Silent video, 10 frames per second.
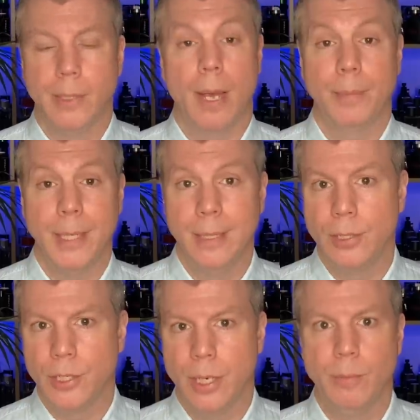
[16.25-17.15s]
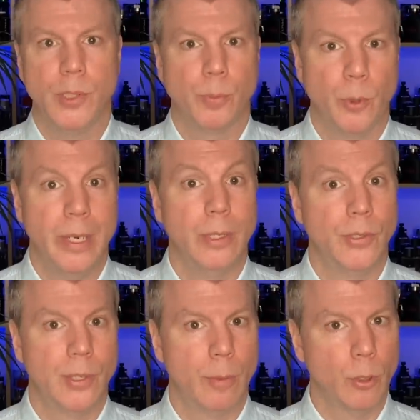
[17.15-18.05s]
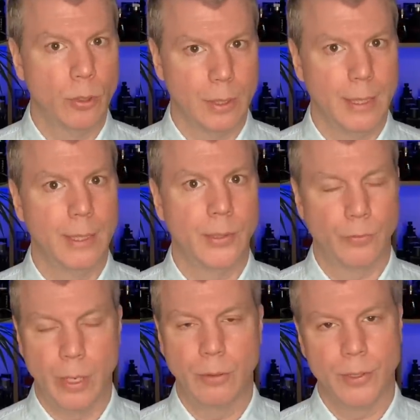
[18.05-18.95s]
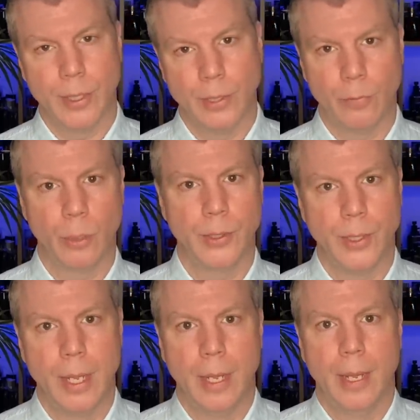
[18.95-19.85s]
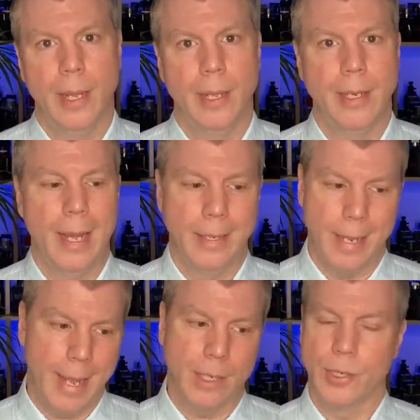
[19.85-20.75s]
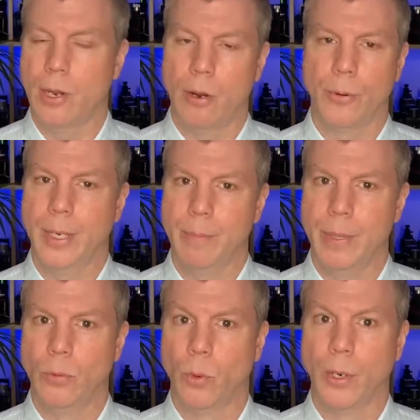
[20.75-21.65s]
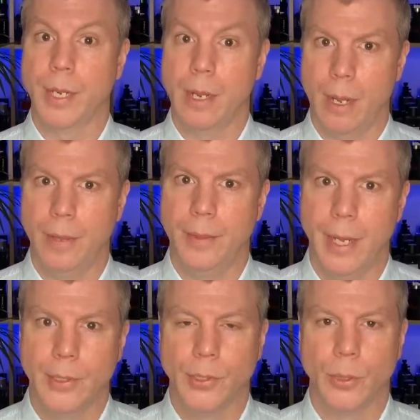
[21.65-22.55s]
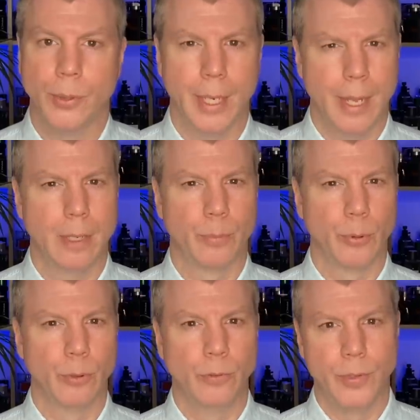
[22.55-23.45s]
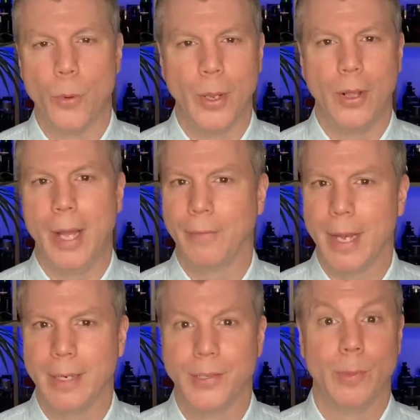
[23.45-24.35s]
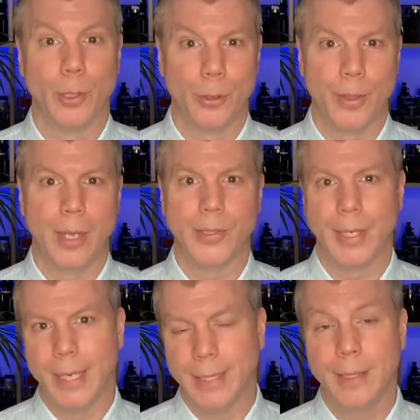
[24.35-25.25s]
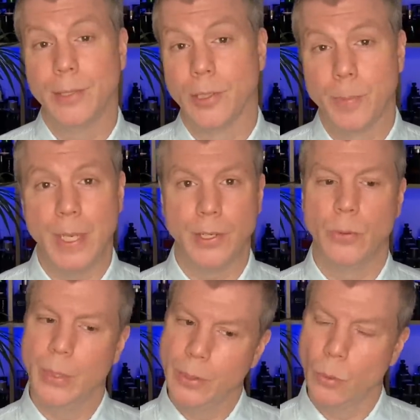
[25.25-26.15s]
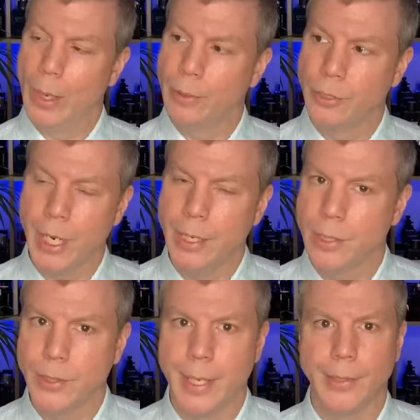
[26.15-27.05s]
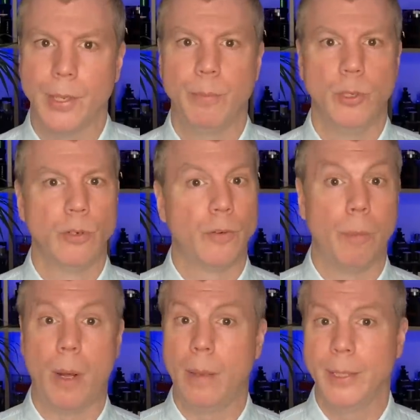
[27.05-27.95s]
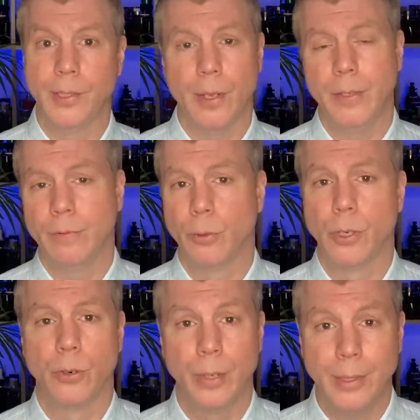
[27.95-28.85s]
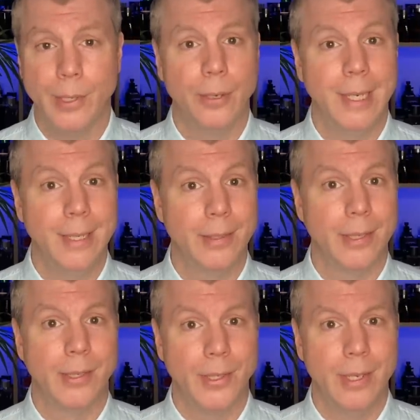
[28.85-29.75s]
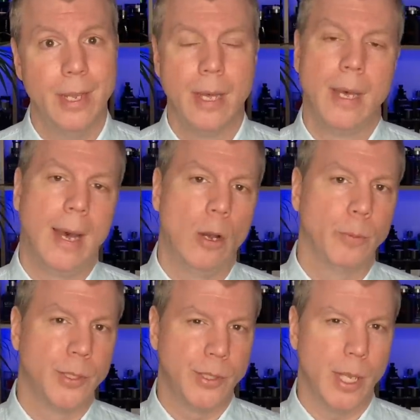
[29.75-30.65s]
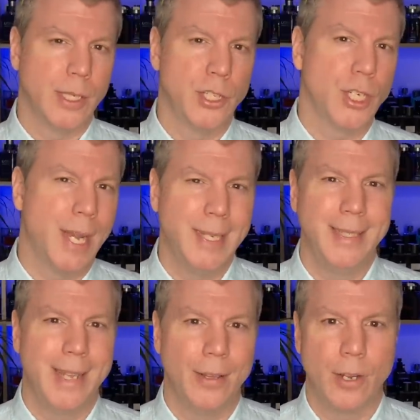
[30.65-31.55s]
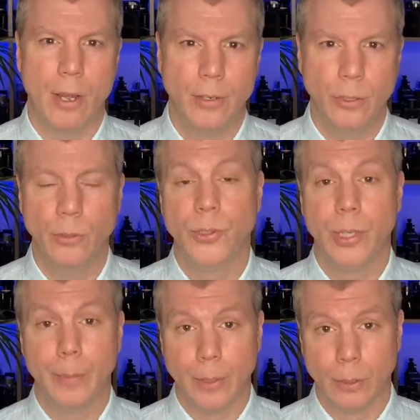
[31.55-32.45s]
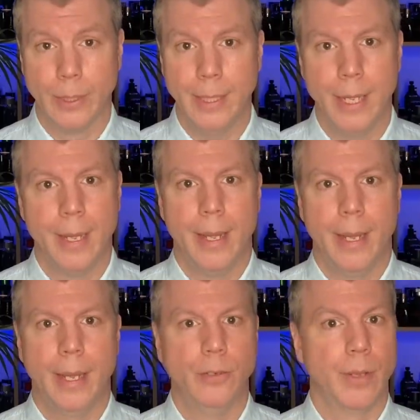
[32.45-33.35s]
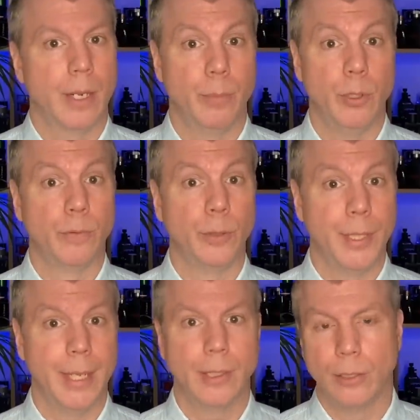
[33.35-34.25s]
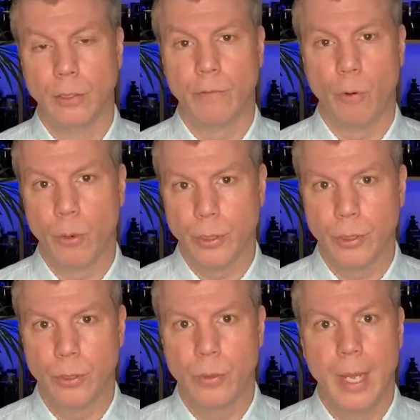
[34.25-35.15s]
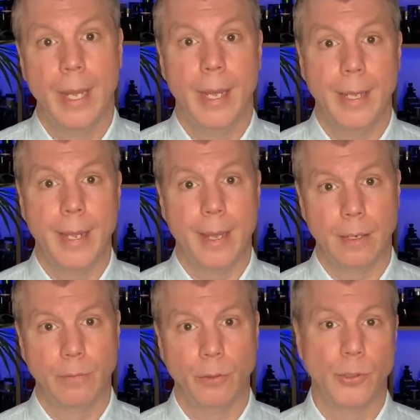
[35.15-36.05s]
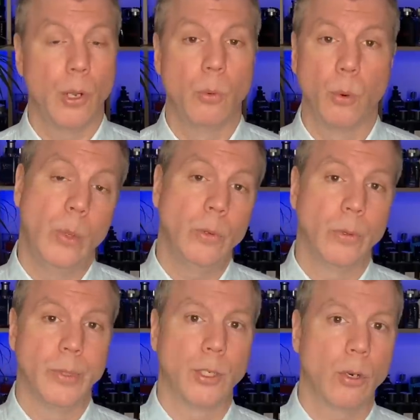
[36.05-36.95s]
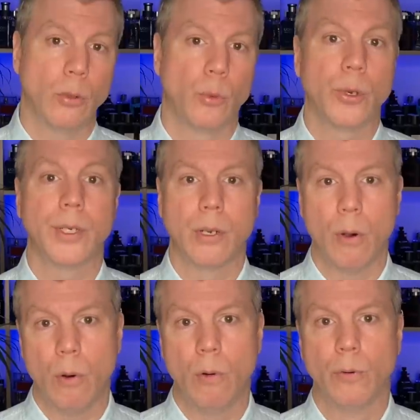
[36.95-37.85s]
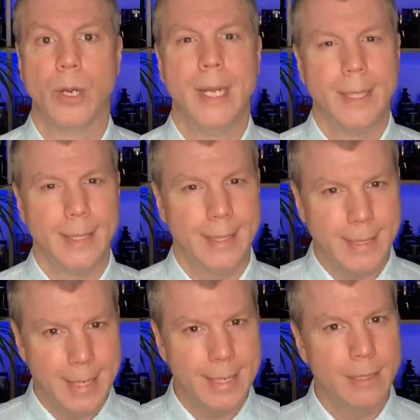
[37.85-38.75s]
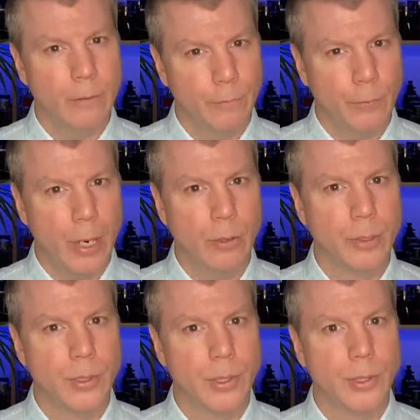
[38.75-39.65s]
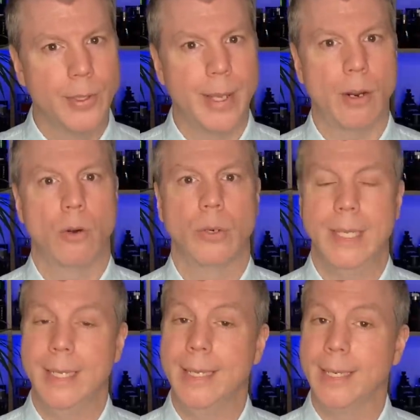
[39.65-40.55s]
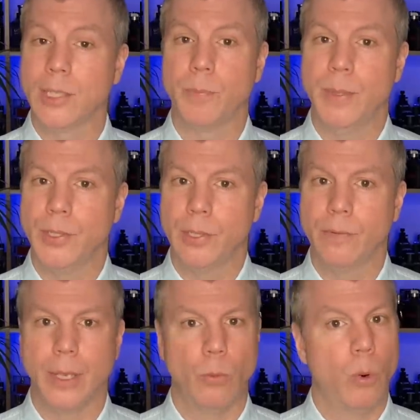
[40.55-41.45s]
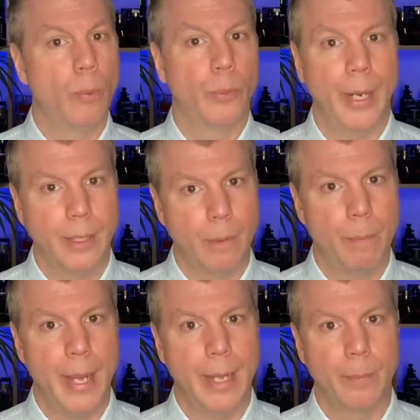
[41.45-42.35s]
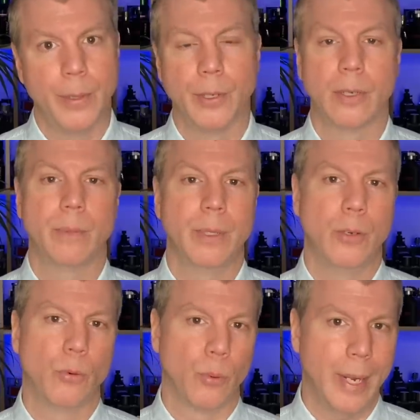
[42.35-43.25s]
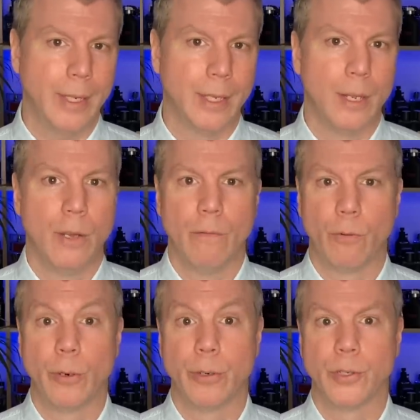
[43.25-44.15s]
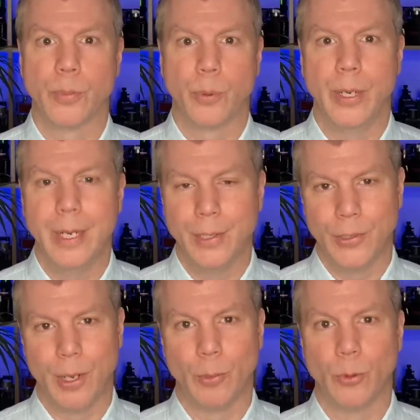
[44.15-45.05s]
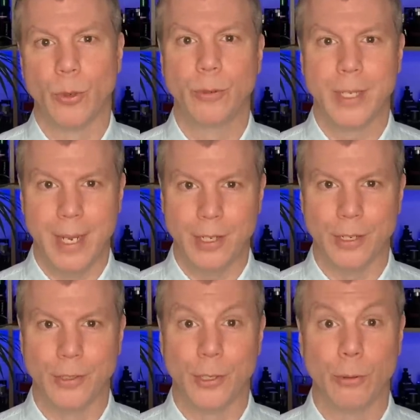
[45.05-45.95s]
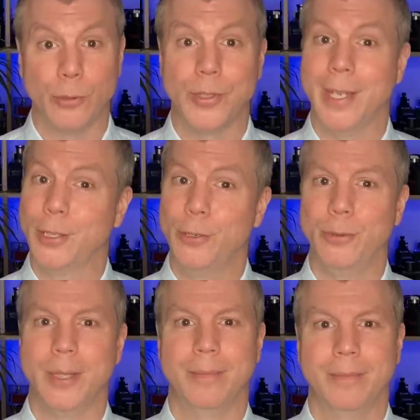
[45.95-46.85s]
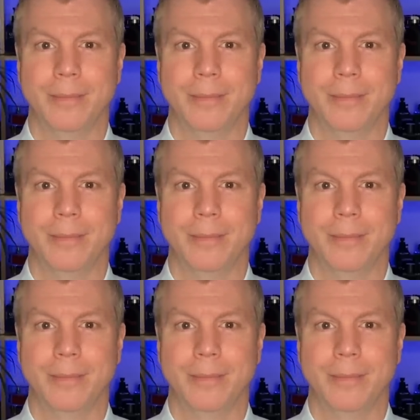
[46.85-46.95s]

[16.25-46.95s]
top 10 cheap spring and summer list, fragrance list for us? And I'd actually already been working on that, so that kind of proves we all have kind of similar thoughts and ideas, especially when the weather changes. And it's a beautiful balmy 74 degrees here in East Tennessee. I hope the sun is shining down on you similarly, and you've got a beautiful day to look forward to and ahead of you. So when we return, we're gonna go over 10 fragrances that are inexpensive. They won't break the bank, but they're gonna be great for your spring and summer rotation. So stay tuned.